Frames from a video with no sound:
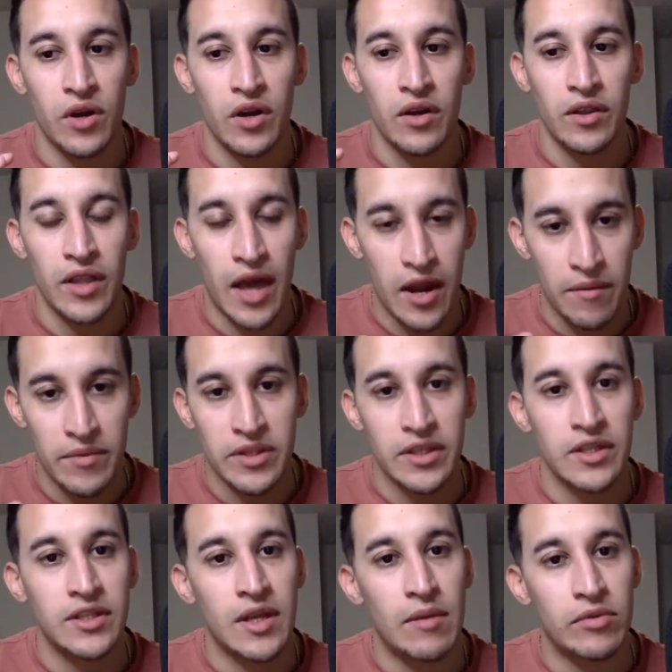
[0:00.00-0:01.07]
a lot of
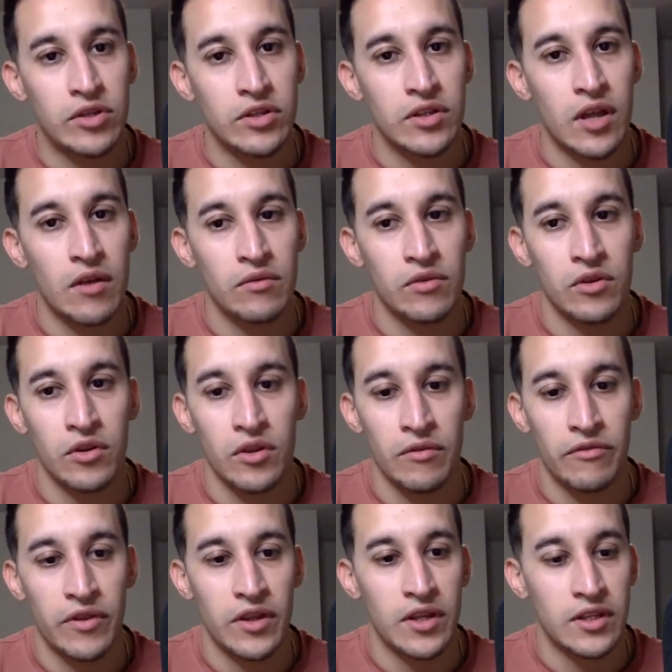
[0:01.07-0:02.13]
misconceptions that, the
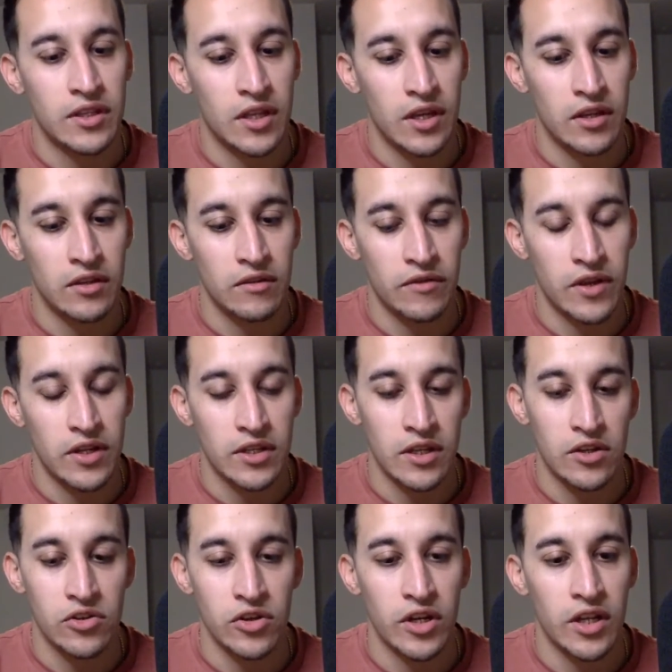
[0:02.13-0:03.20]
fitness
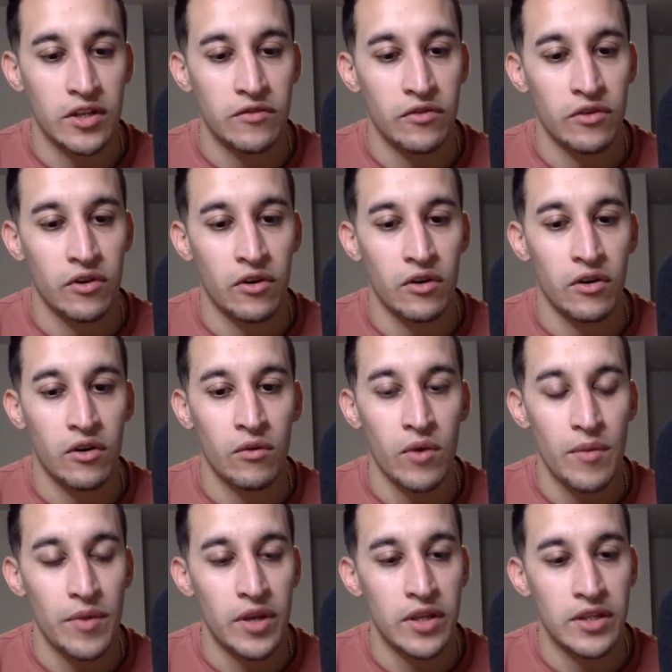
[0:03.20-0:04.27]
industry does for our
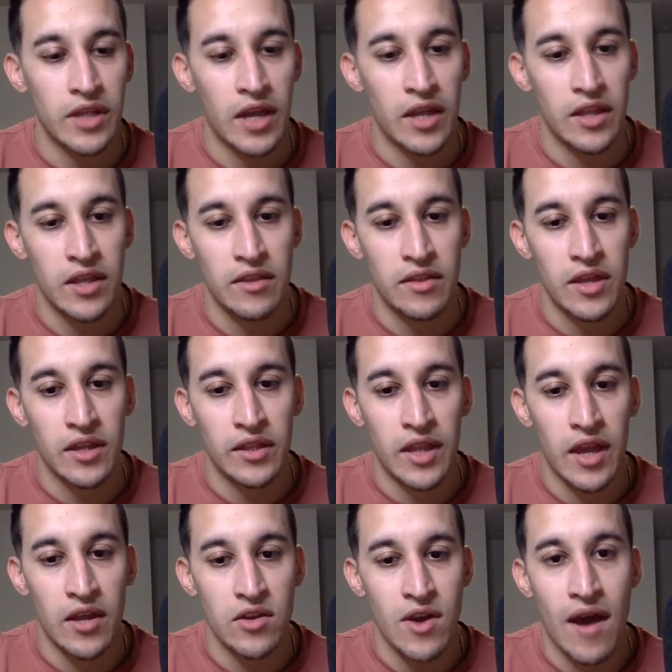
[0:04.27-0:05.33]
women is that they think
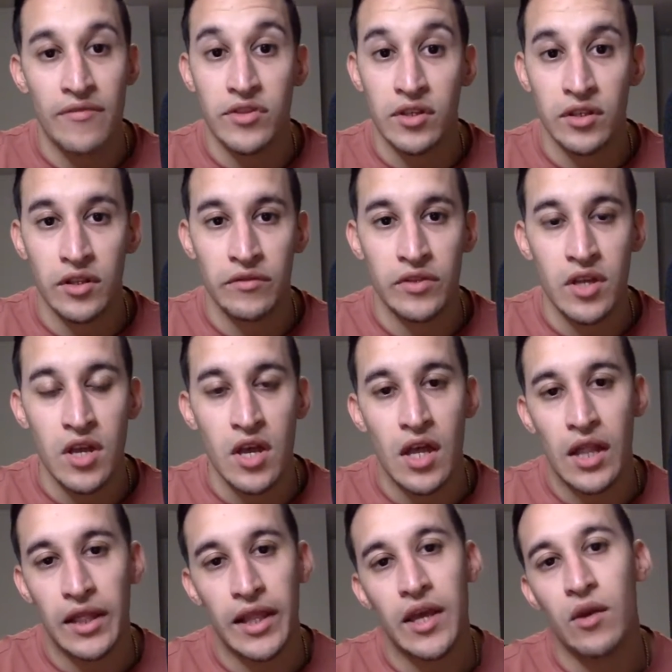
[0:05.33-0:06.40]
that you have to lift
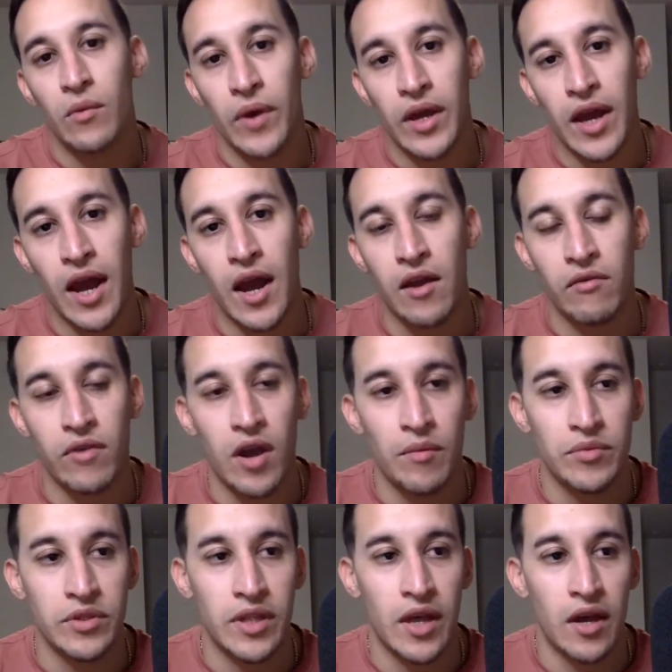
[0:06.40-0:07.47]
lightweight high
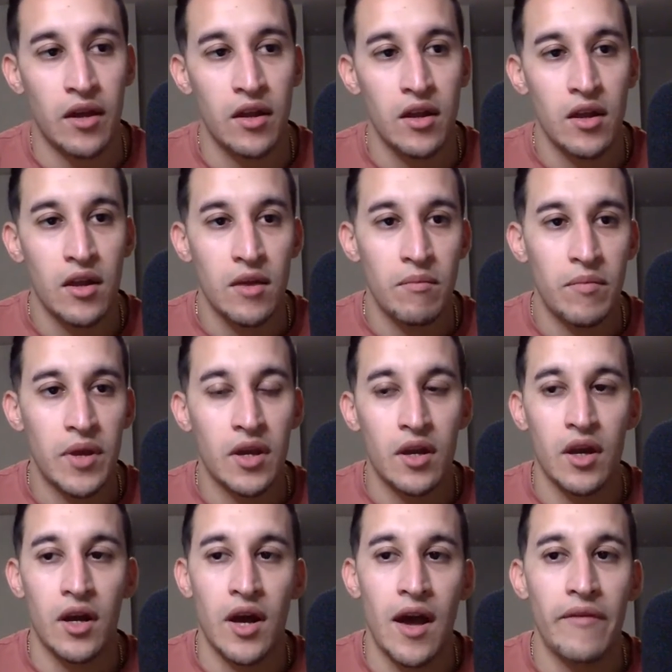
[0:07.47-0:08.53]
reps, that big
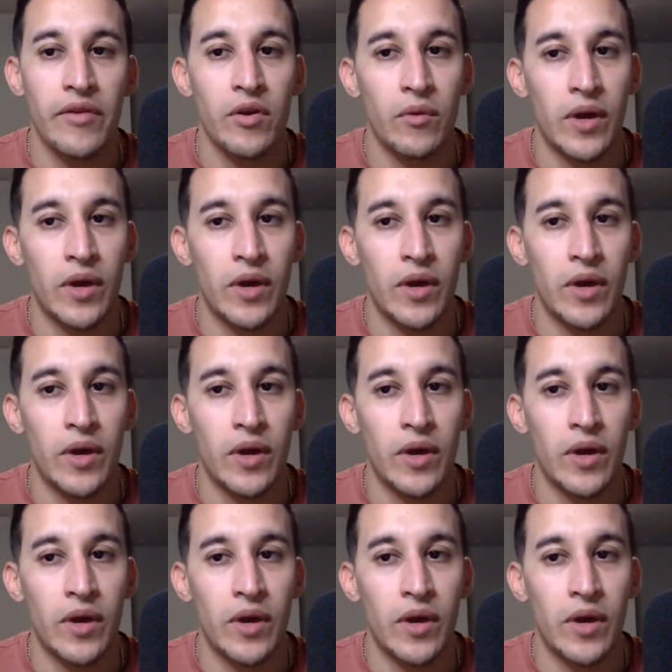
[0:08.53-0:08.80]
heavy